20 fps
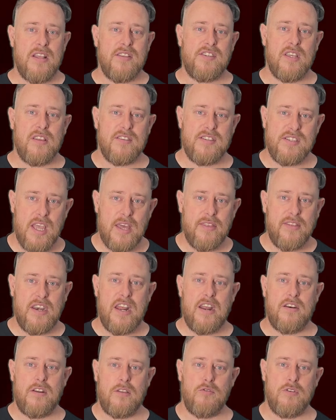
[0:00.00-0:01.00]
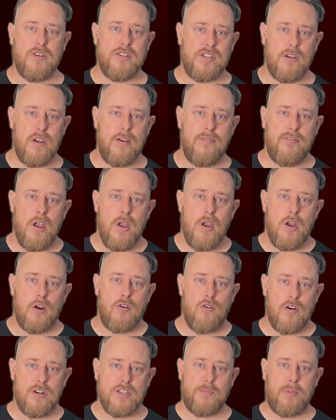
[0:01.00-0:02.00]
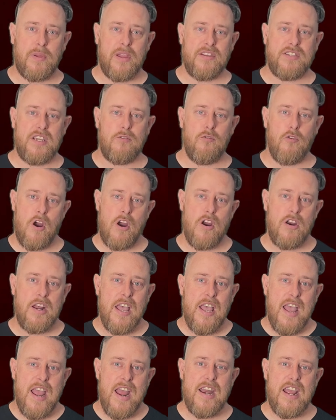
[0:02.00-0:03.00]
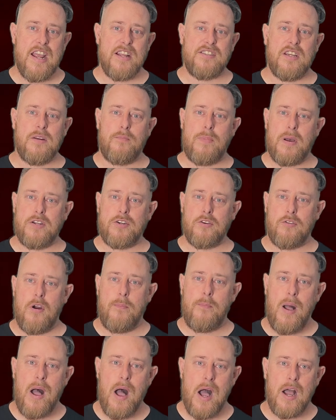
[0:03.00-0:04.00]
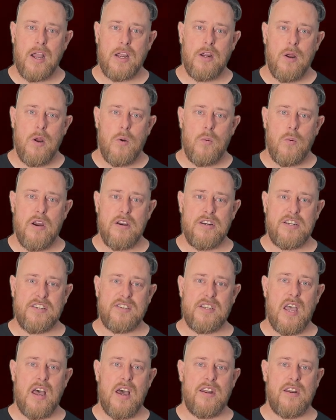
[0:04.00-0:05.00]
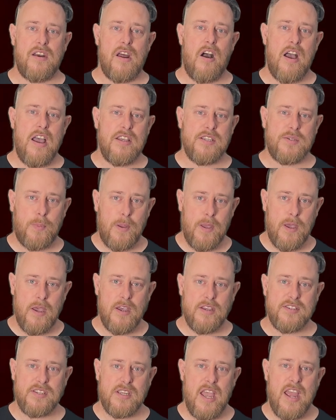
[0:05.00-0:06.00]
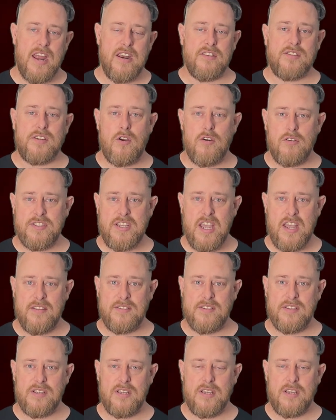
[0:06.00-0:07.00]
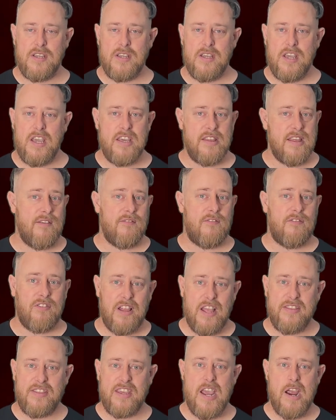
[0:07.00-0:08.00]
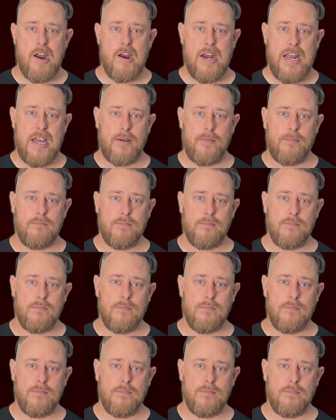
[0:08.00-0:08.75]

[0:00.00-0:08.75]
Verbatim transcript: the fence at the southern end of the reserve, crossed Plenty Road, and entered Bundoora Park, where he discarded Aya's purse and its contents. He then fled the area.